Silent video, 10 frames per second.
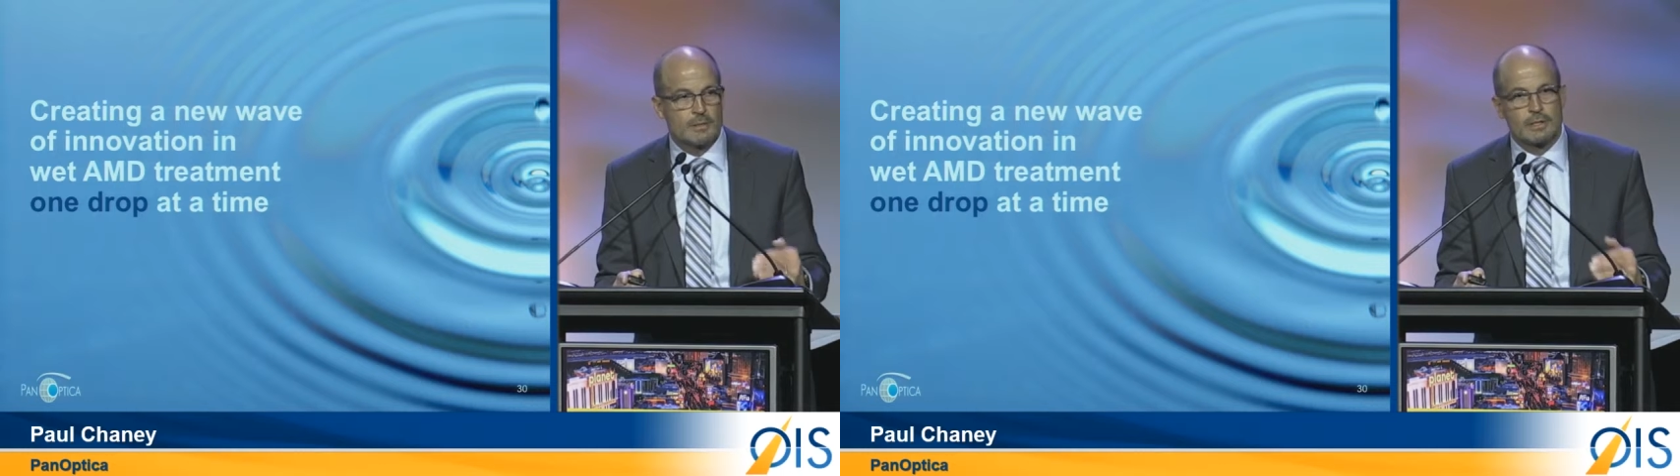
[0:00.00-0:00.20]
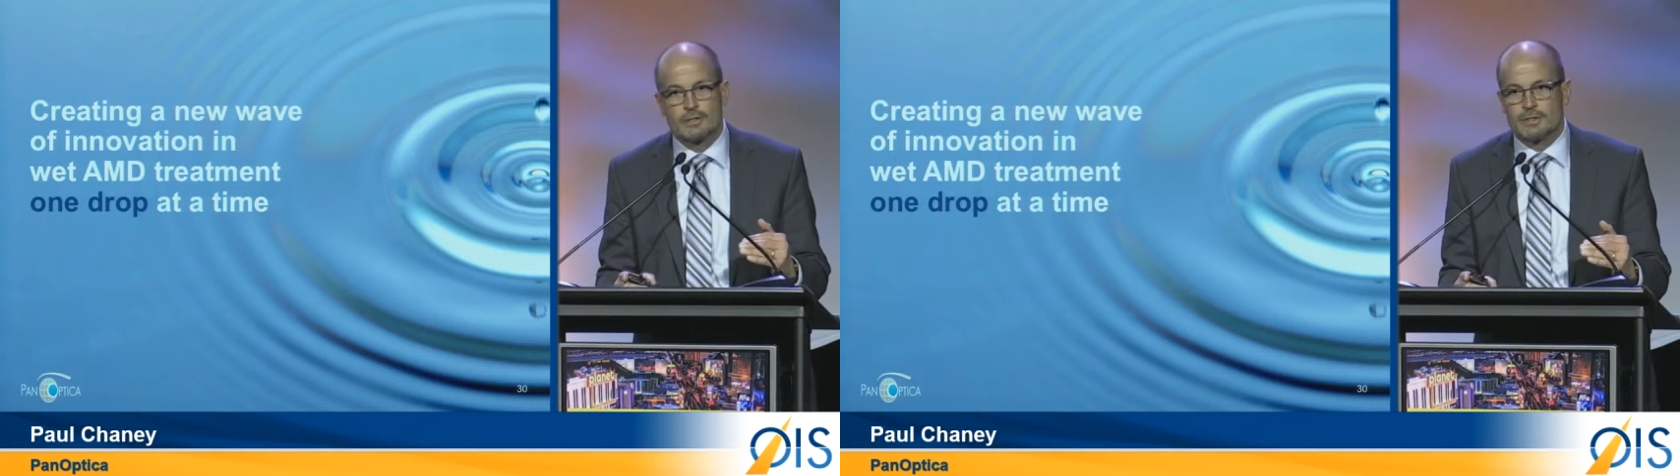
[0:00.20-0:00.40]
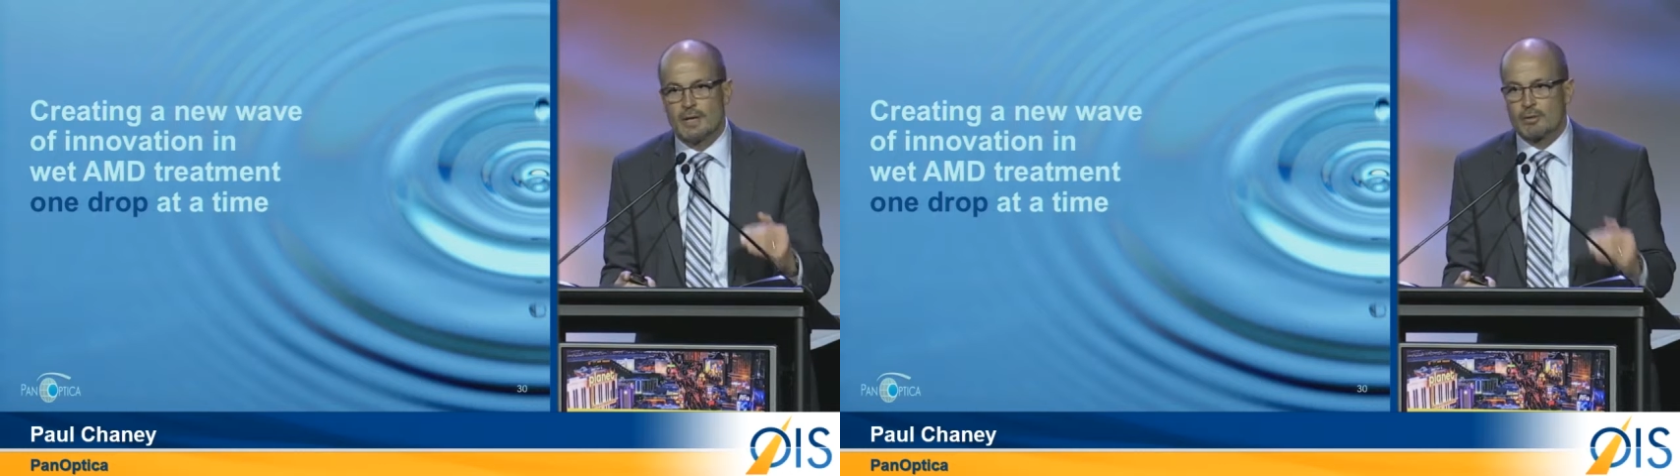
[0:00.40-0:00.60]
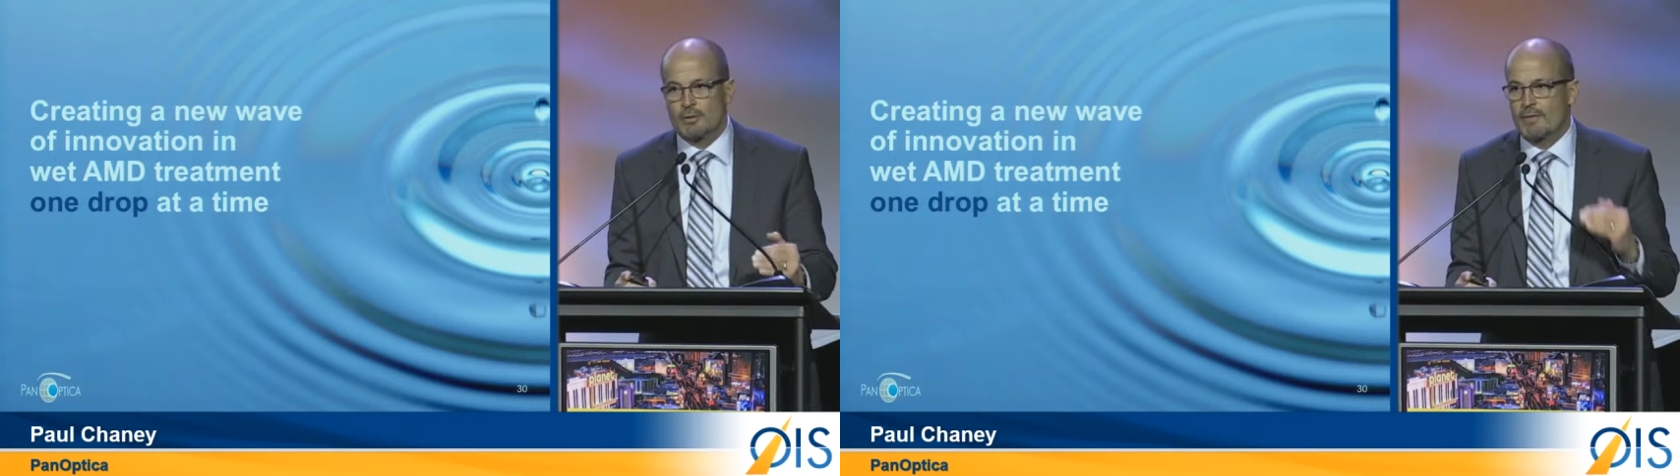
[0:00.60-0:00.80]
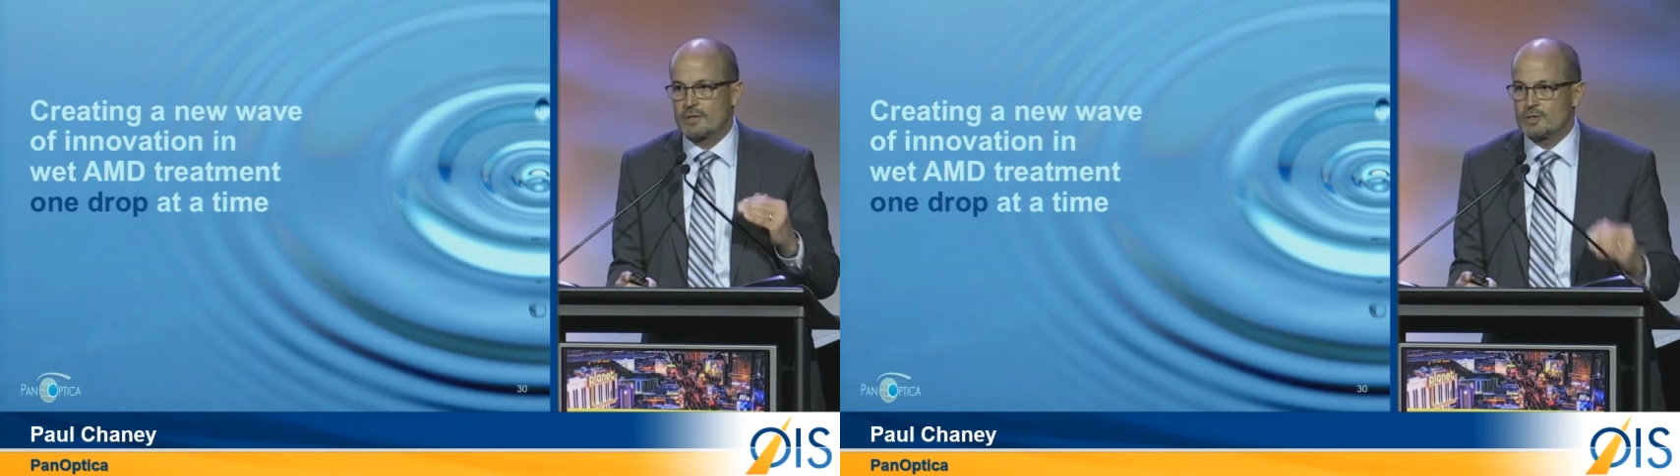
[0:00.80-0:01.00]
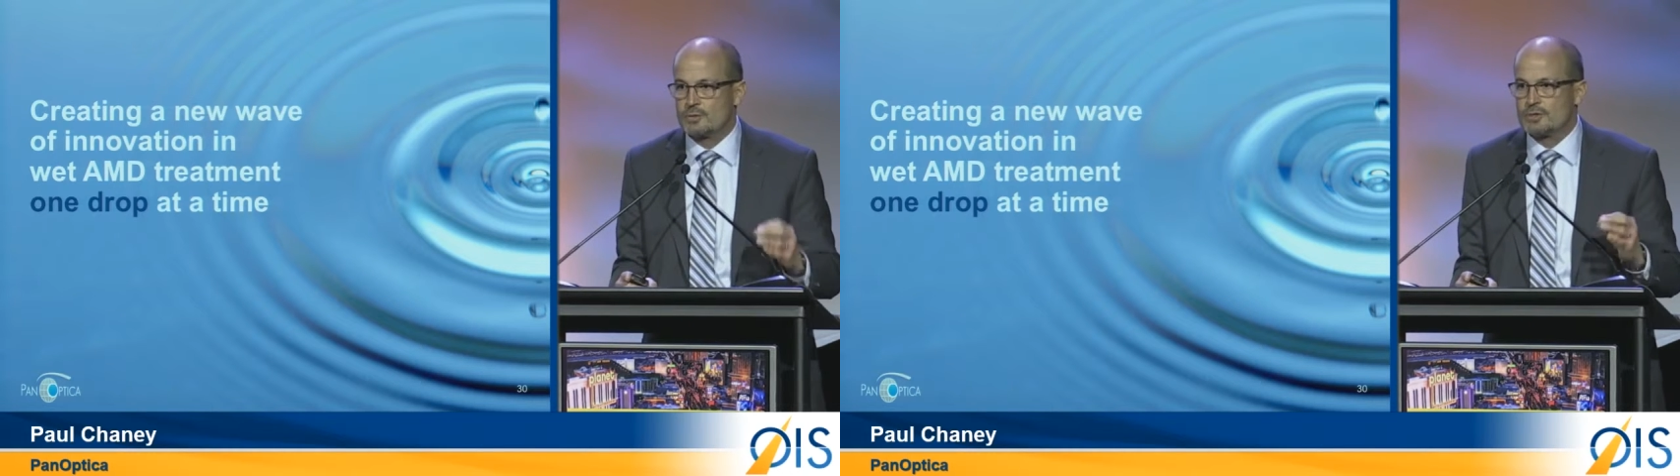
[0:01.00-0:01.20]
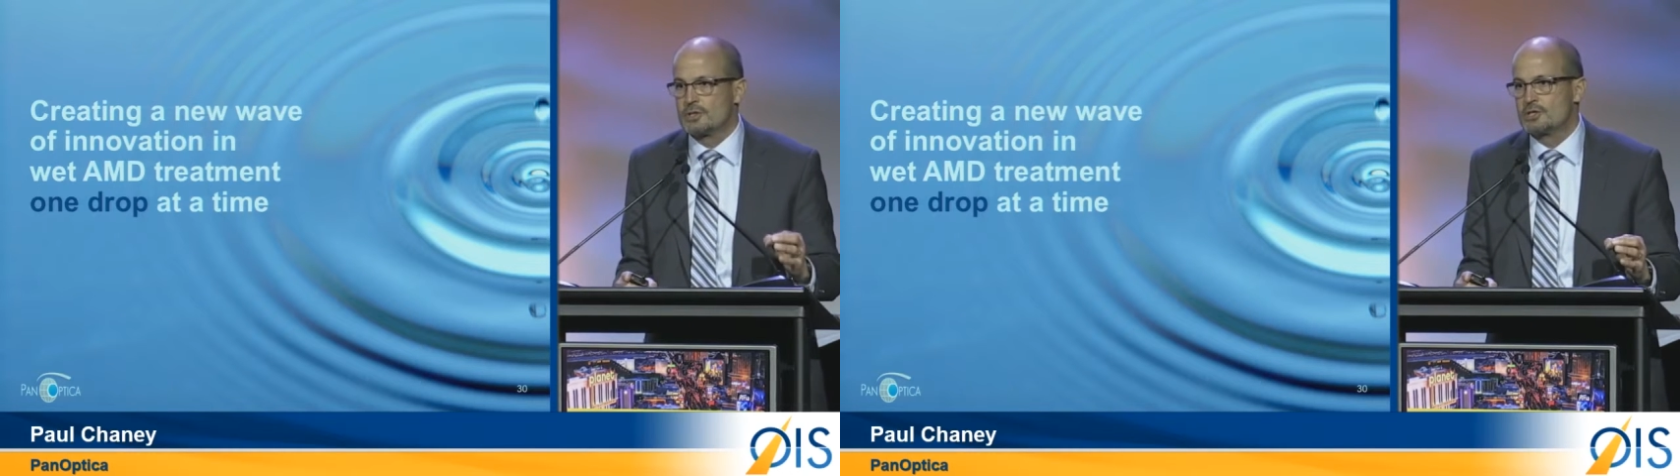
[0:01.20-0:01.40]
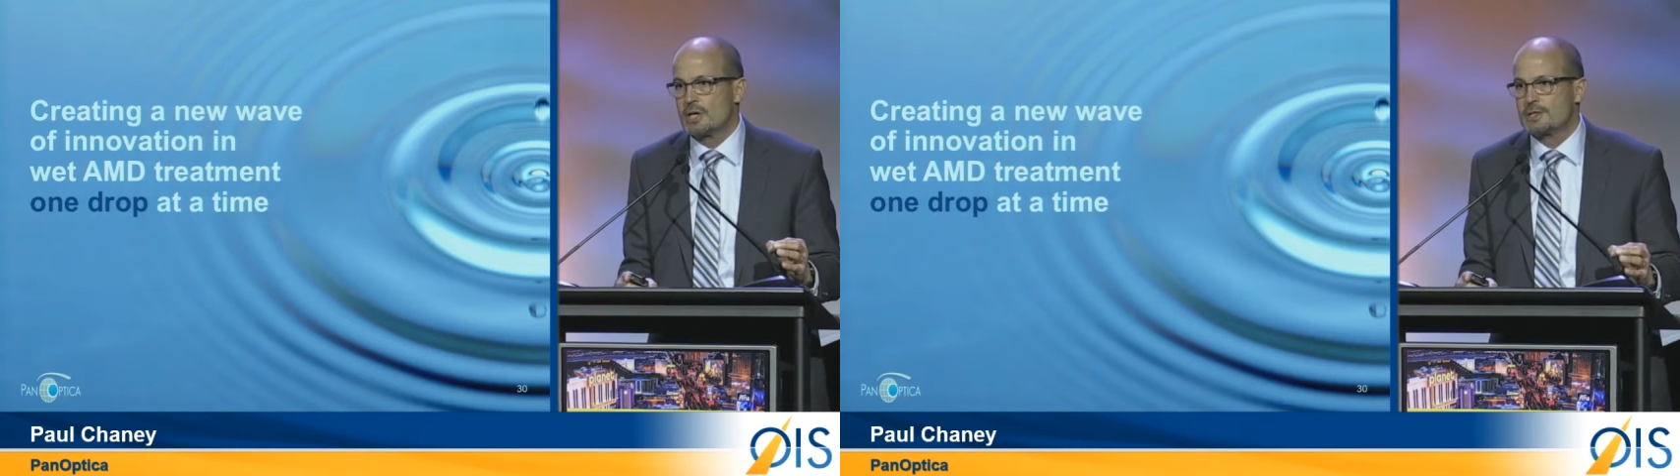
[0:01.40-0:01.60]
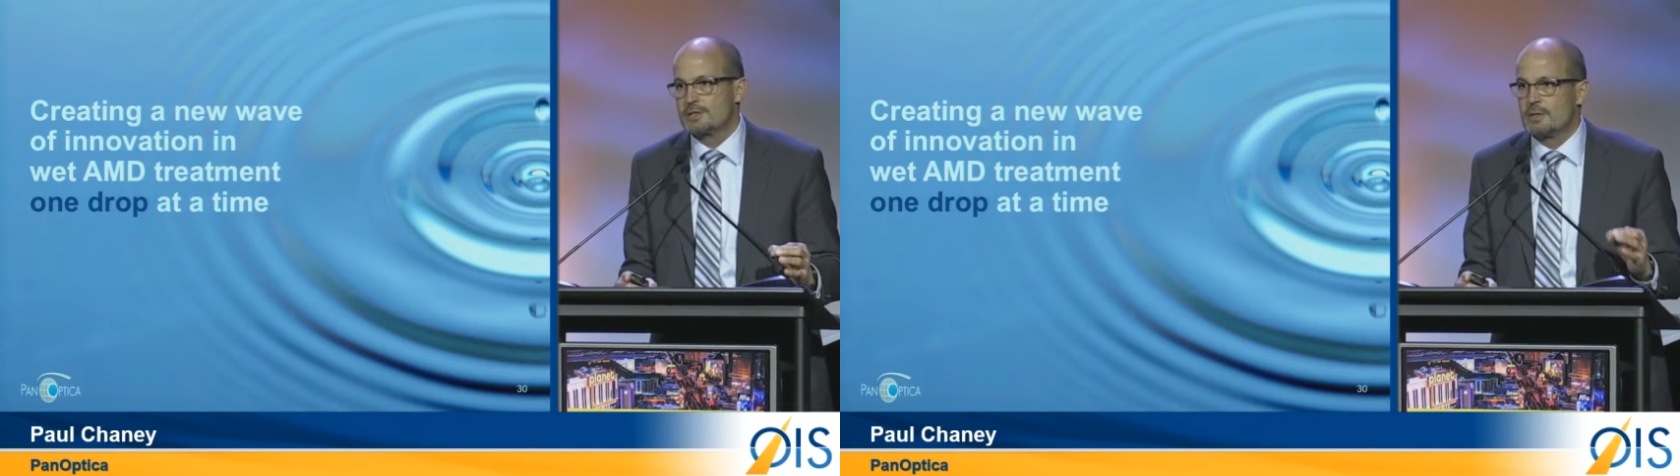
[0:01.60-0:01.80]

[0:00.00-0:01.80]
because the demographics would suggest that